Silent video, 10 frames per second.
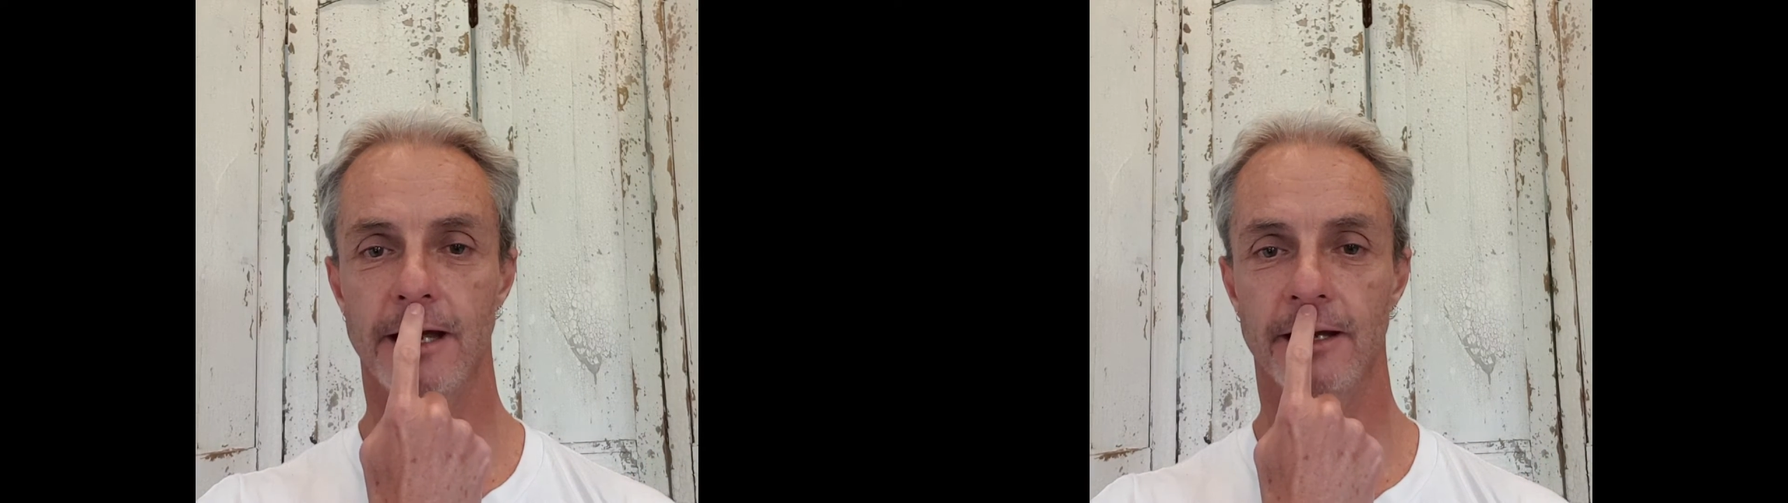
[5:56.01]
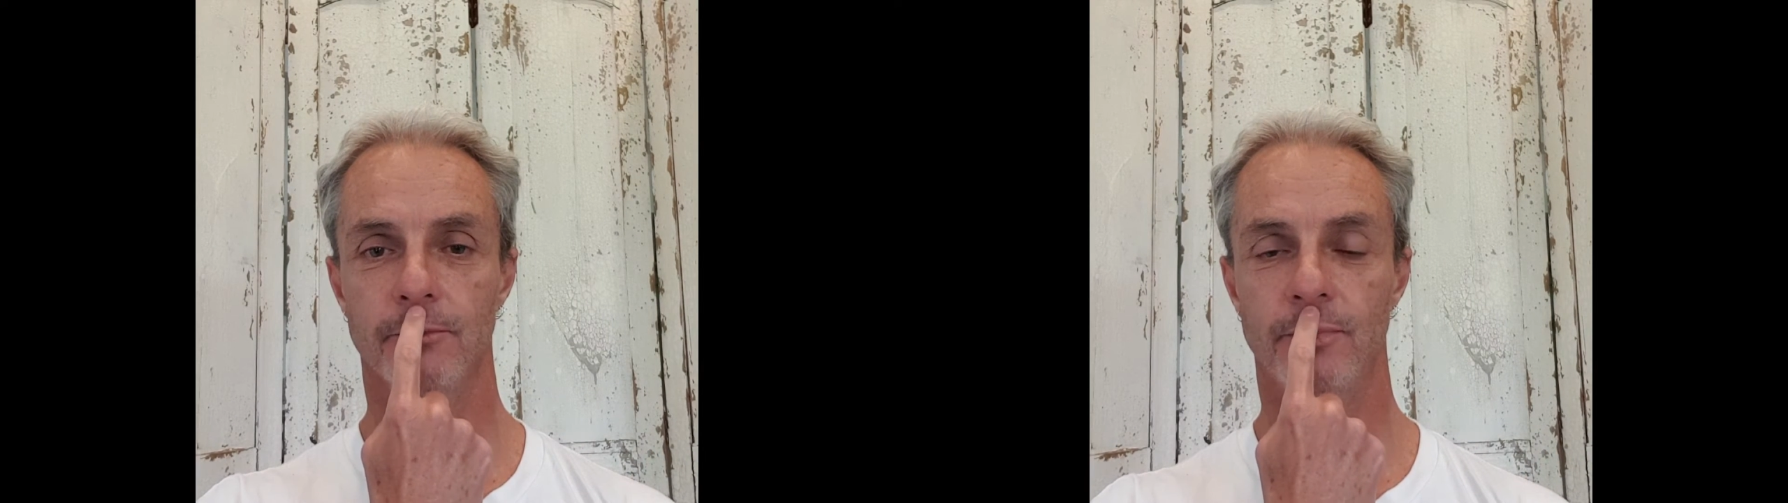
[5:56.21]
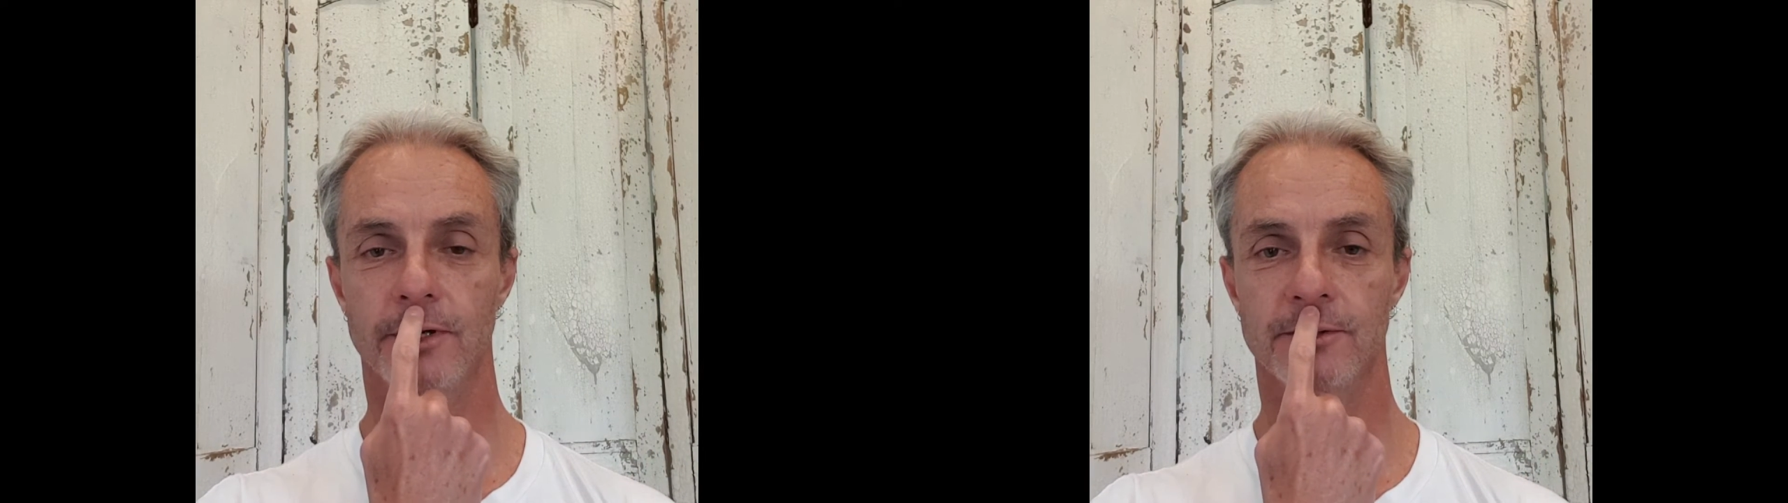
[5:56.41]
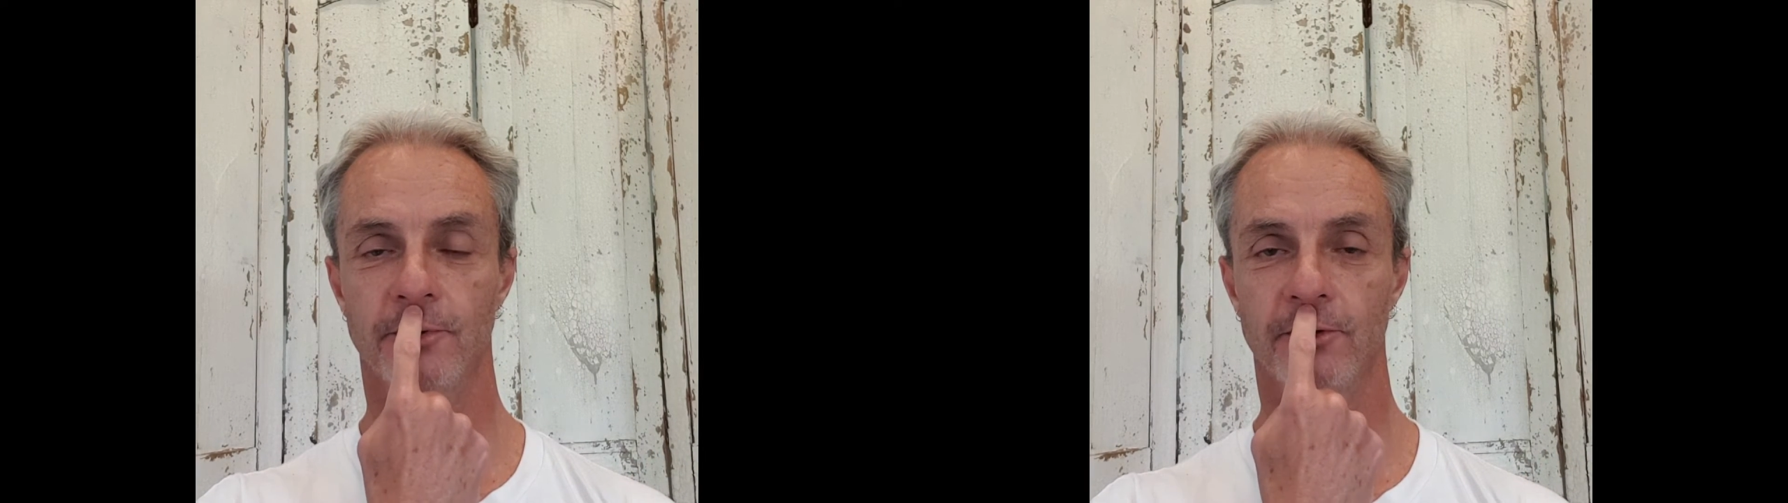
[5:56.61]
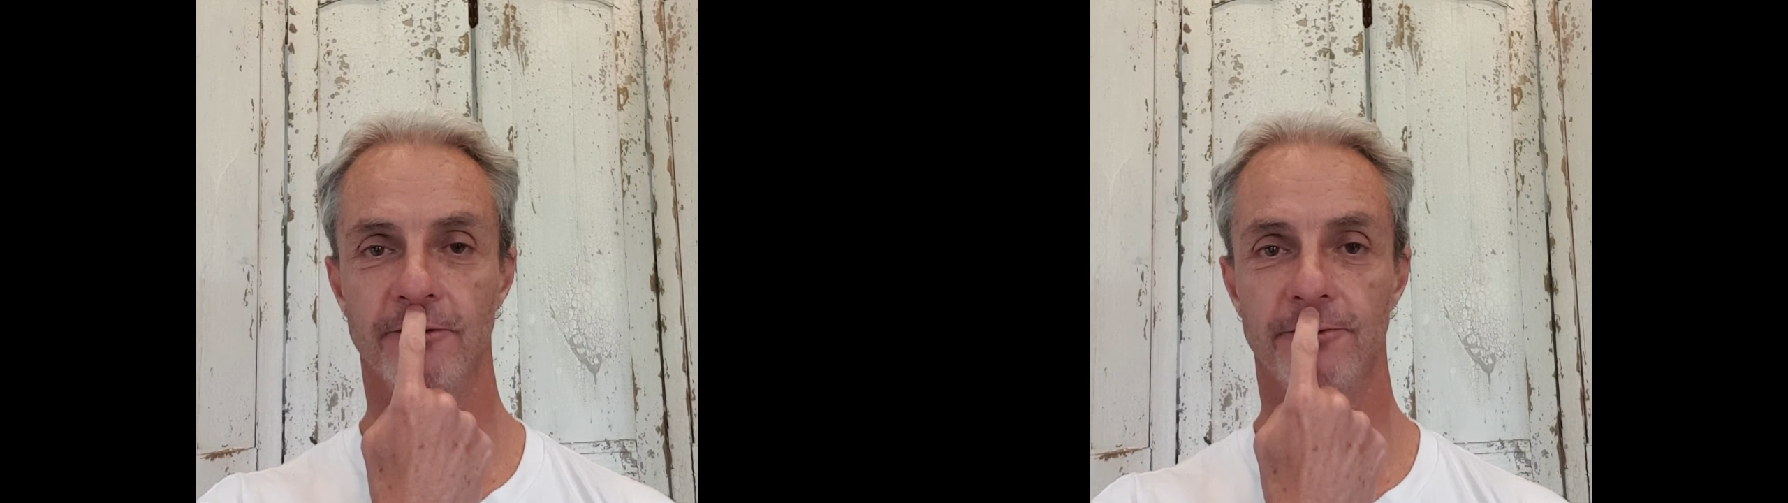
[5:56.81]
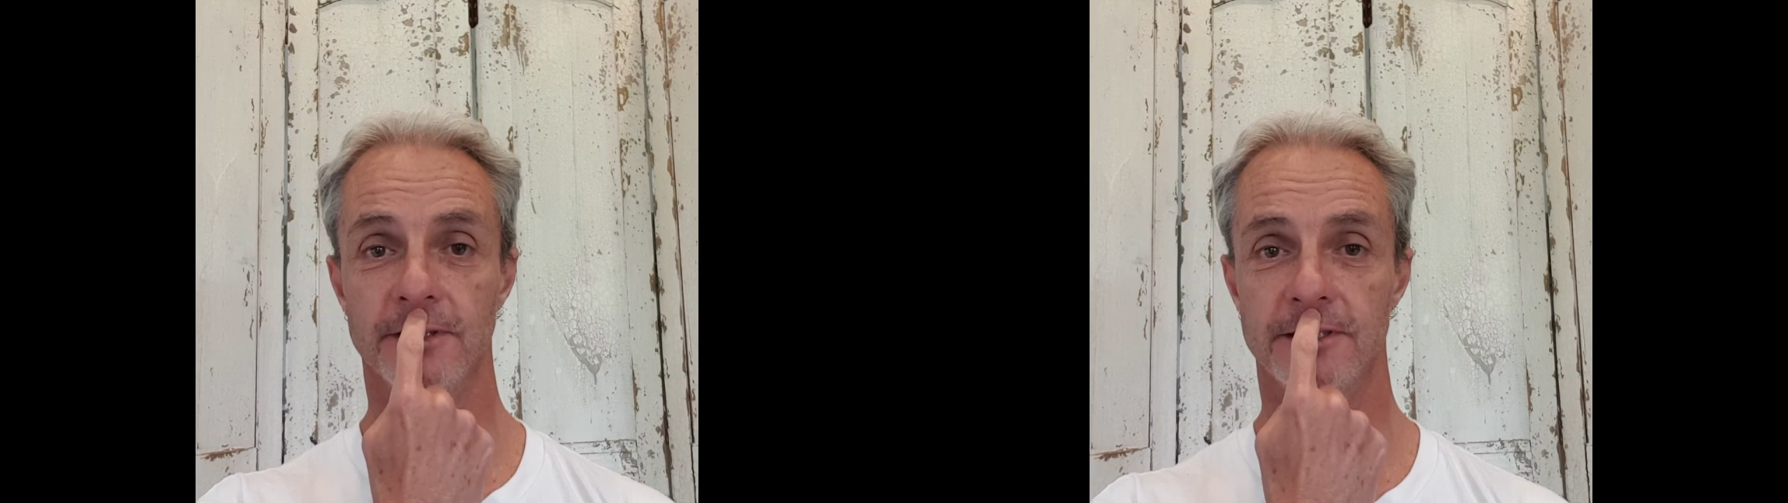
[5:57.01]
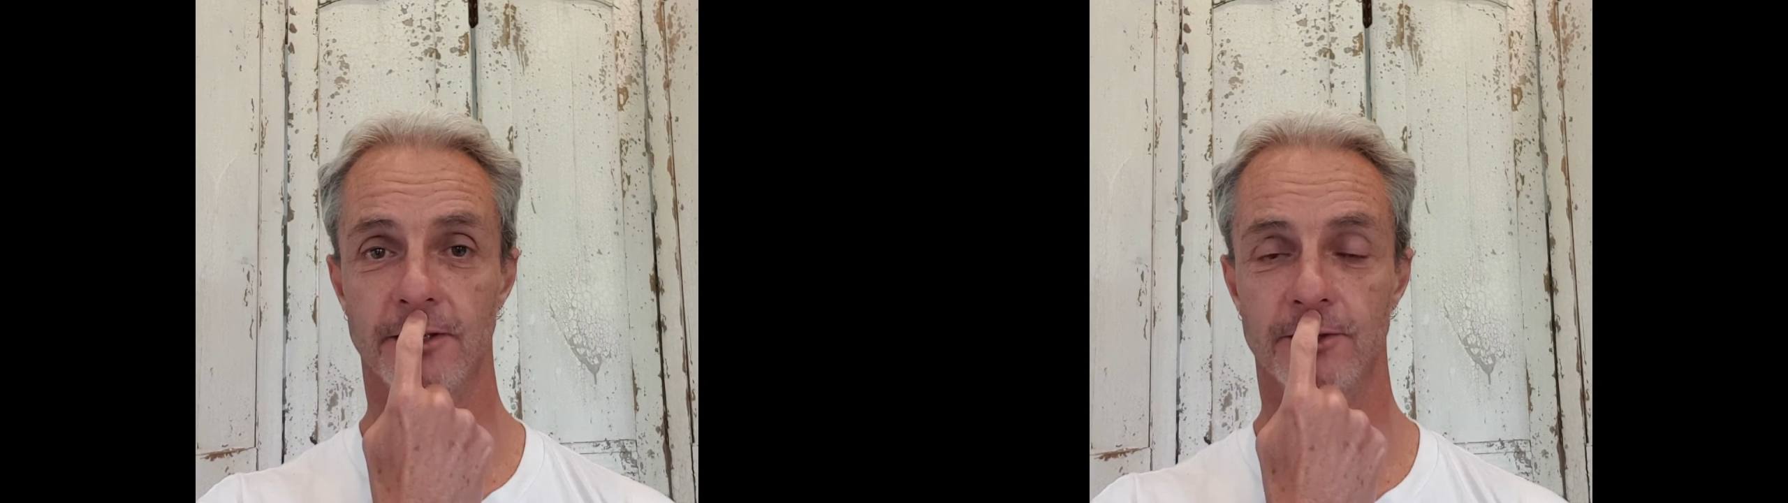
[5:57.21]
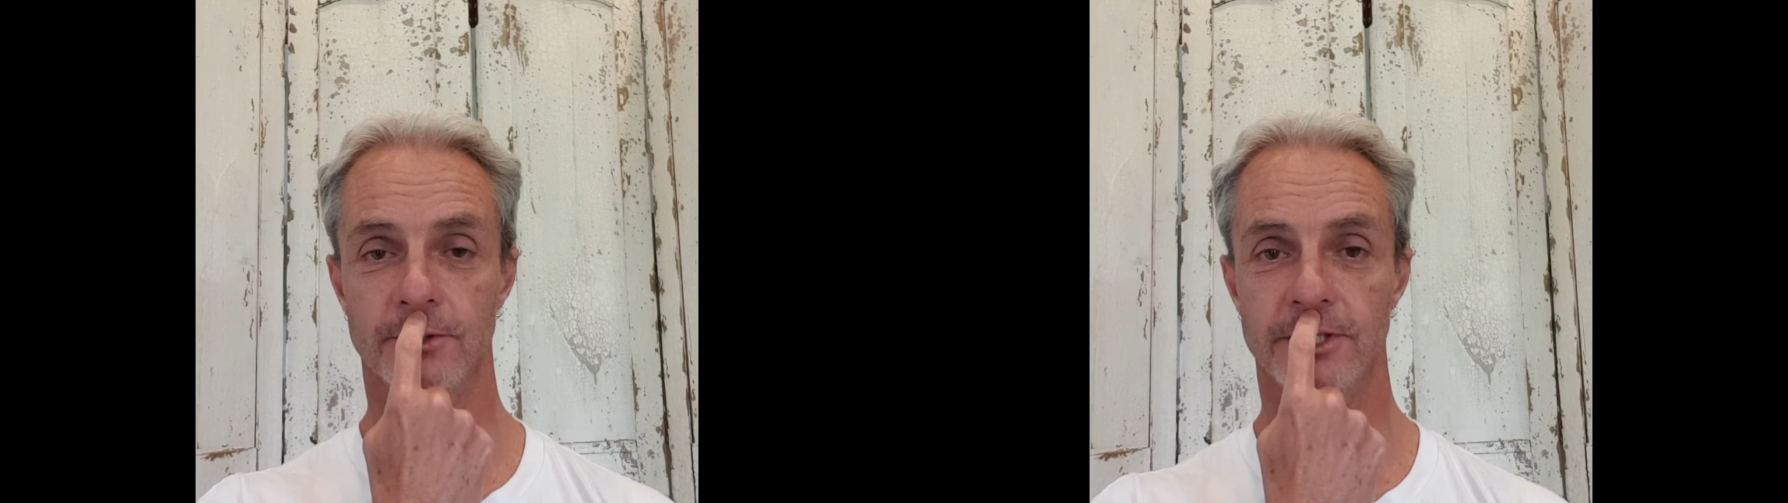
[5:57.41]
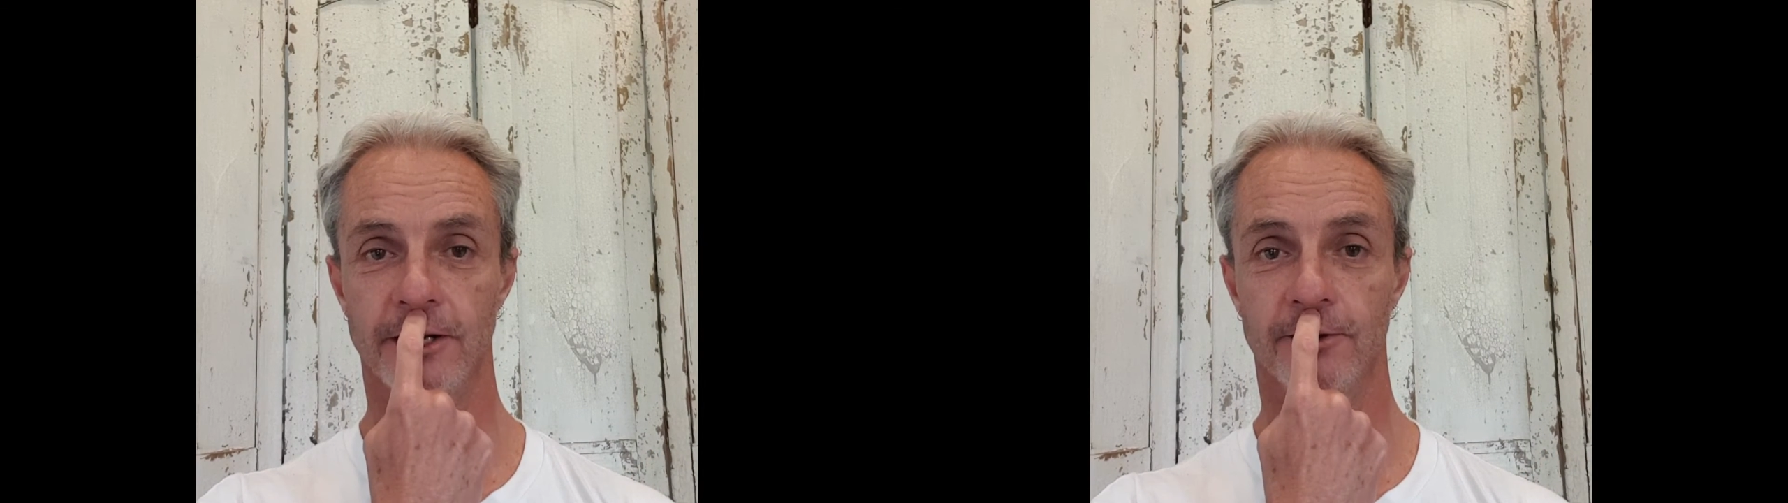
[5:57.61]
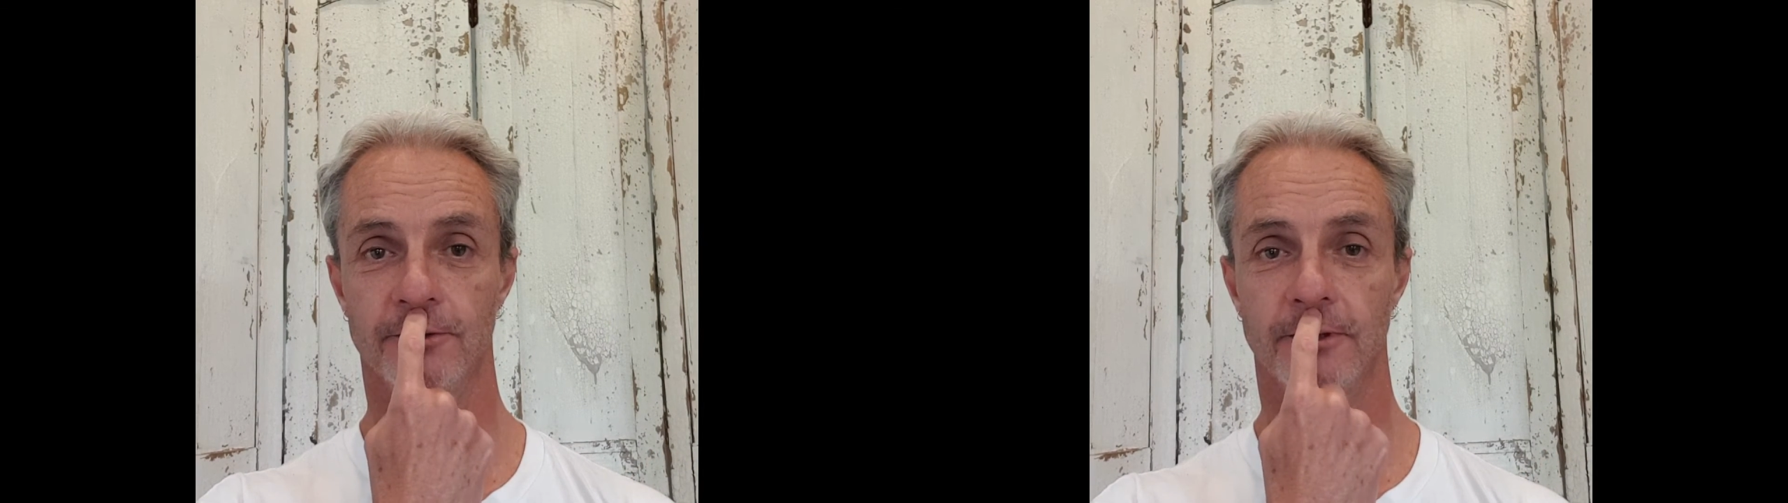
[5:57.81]
acupressure point for your central
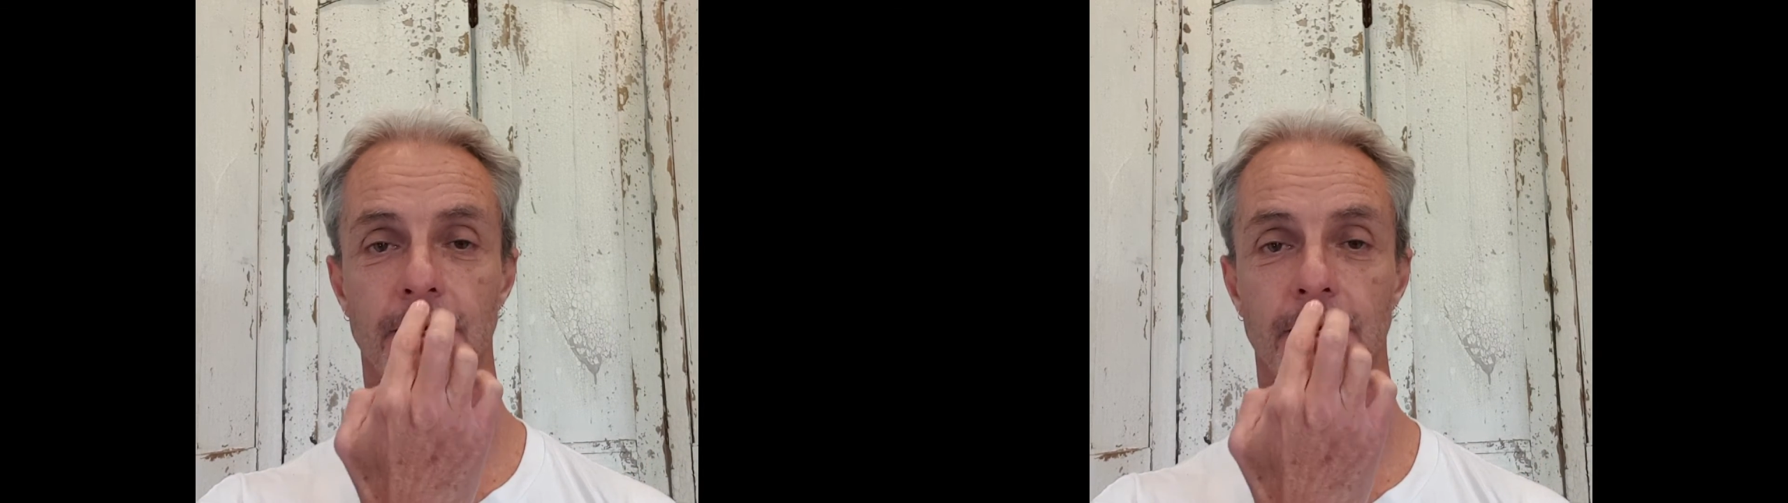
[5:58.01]
channel.